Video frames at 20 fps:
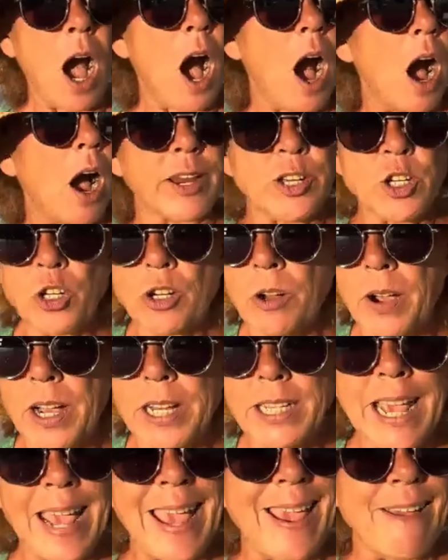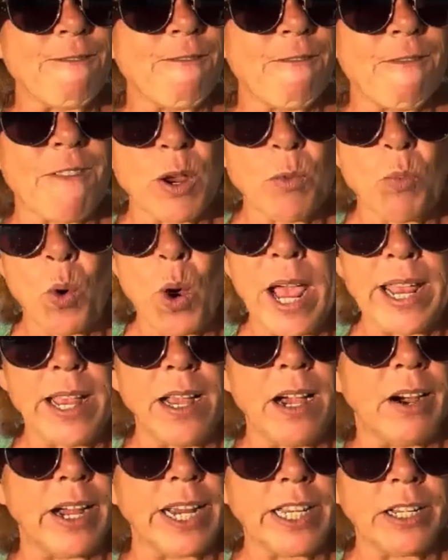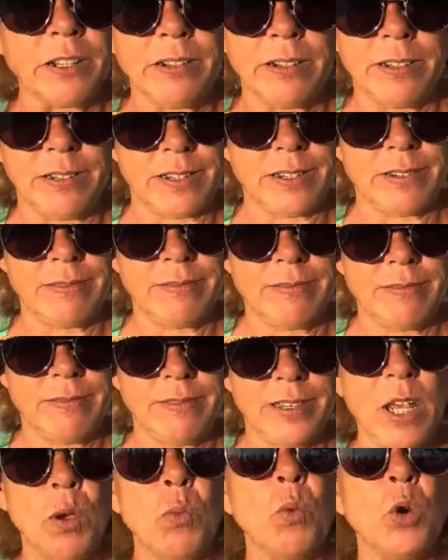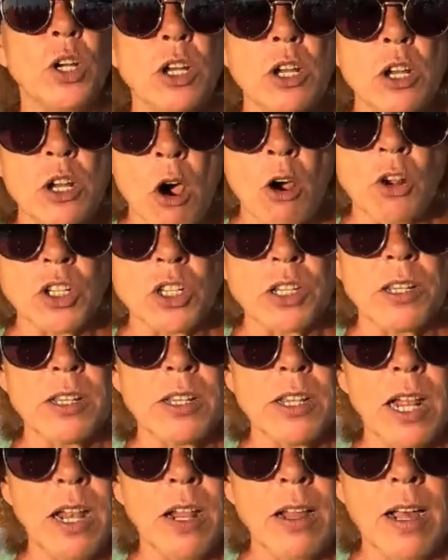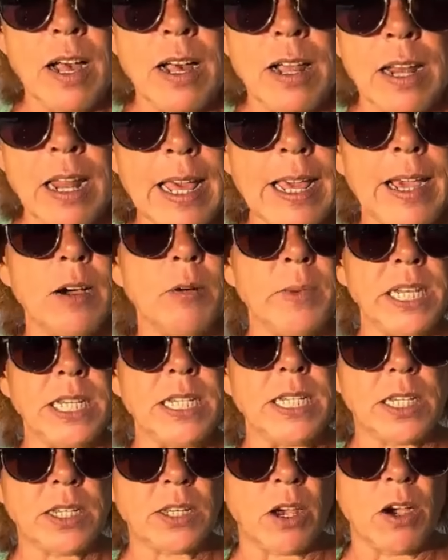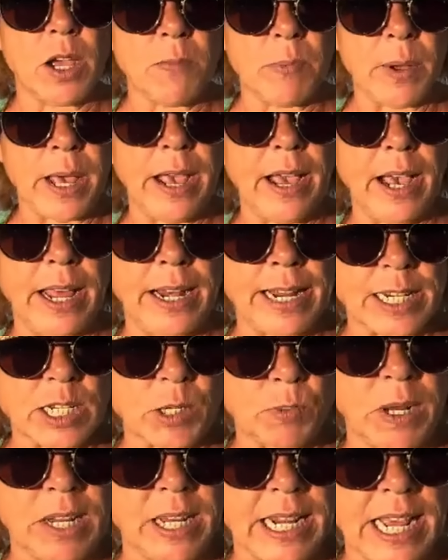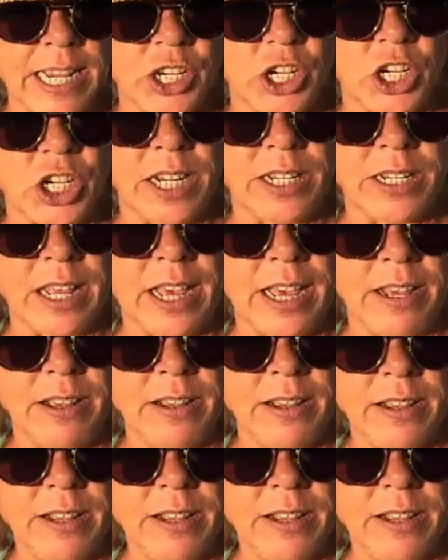I tried every way I could. It would not allow me to type an explanation in there.